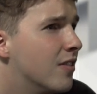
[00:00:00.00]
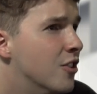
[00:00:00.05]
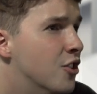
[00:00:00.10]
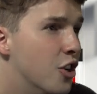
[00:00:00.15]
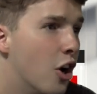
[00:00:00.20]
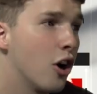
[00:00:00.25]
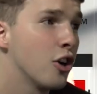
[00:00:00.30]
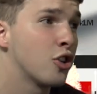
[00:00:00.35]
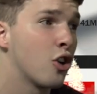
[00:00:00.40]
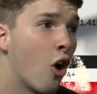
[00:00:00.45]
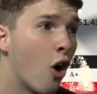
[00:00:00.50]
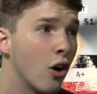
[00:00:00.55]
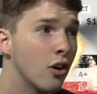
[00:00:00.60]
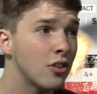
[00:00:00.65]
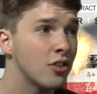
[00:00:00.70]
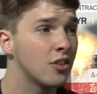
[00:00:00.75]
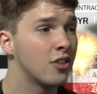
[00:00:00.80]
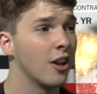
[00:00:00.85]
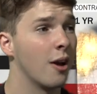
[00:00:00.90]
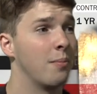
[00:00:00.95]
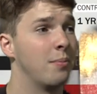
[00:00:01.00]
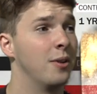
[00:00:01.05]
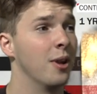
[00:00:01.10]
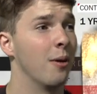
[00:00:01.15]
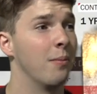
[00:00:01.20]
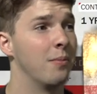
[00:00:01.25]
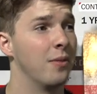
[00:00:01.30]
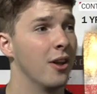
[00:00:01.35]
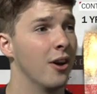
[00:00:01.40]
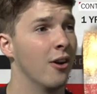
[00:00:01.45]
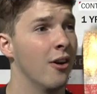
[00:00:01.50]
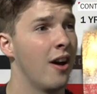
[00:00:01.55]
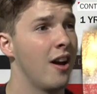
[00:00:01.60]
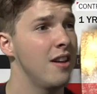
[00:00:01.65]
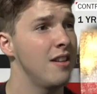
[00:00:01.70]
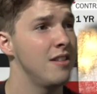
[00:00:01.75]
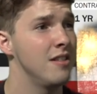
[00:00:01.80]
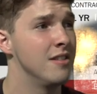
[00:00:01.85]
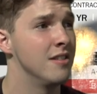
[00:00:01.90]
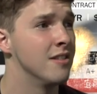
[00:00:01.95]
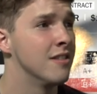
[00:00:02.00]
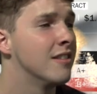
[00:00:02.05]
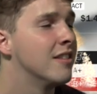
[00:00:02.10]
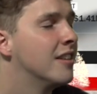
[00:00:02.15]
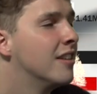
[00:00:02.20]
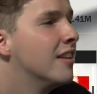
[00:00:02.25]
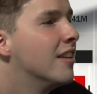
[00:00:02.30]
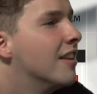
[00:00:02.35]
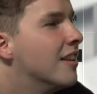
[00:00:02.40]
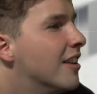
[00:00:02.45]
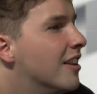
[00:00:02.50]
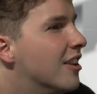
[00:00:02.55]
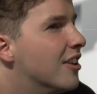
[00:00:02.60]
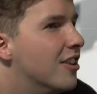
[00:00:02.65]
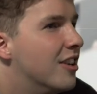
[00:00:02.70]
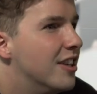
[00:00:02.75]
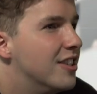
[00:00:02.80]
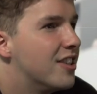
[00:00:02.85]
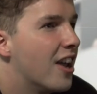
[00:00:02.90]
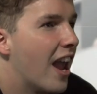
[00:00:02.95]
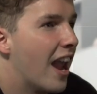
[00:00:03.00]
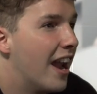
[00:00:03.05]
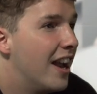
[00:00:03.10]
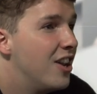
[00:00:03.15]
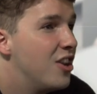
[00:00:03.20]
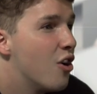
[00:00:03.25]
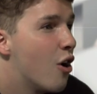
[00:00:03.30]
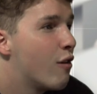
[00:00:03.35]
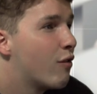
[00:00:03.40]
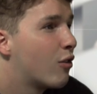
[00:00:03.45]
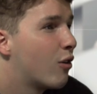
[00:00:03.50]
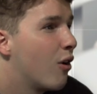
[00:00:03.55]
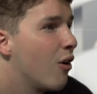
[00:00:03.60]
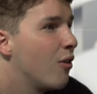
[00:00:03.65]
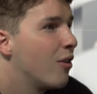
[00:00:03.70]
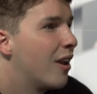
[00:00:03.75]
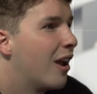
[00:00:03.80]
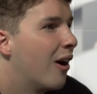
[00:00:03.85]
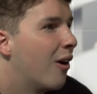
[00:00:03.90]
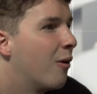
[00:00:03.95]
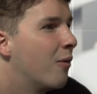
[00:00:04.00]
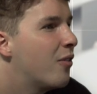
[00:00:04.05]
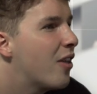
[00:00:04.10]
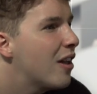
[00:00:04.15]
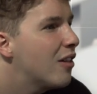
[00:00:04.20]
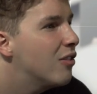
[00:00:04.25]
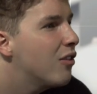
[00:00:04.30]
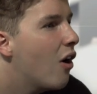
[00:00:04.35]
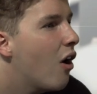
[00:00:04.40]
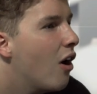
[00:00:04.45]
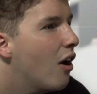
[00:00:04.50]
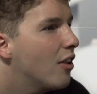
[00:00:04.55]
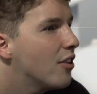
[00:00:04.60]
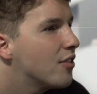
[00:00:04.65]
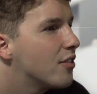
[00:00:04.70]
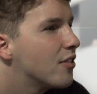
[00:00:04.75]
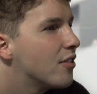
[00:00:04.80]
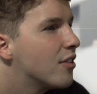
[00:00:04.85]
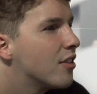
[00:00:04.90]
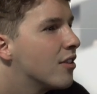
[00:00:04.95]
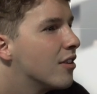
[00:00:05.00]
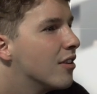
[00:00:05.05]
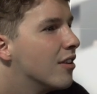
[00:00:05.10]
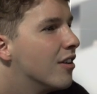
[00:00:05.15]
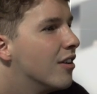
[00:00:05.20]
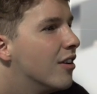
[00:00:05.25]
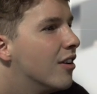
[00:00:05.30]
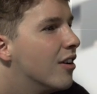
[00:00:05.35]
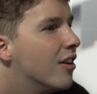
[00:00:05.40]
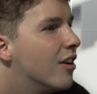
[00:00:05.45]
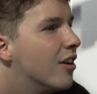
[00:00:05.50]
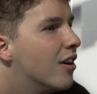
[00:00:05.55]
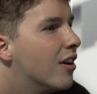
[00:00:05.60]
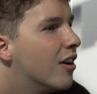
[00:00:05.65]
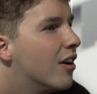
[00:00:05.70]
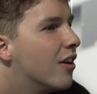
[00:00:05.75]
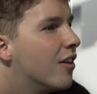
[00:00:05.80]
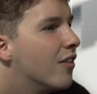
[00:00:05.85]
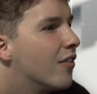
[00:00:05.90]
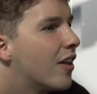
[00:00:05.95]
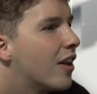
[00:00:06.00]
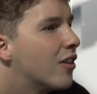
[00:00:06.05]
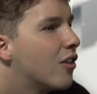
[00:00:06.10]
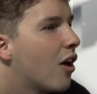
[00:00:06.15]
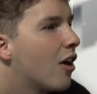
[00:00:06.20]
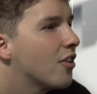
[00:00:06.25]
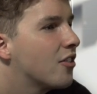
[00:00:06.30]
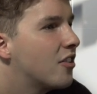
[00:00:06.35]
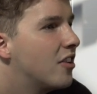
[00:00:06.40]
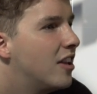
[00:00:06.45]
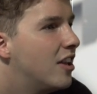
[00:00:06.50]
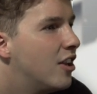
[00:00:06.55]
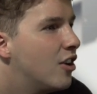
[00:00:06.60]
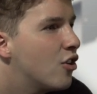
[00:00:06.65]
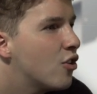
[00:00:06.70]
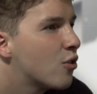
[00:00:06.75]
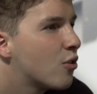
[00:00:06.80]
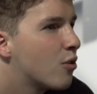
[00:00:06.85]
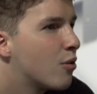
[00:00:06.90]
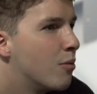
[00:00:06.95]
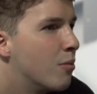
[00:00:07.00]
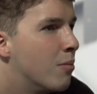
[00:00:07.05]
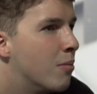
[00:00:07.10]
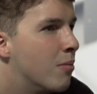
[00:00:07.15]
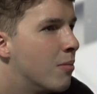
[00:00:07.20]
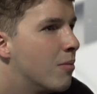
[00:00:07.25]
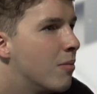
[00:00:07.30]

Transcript: Josh Hart stepped up though. Hey, he's at 80 overall now. They lost Ingram.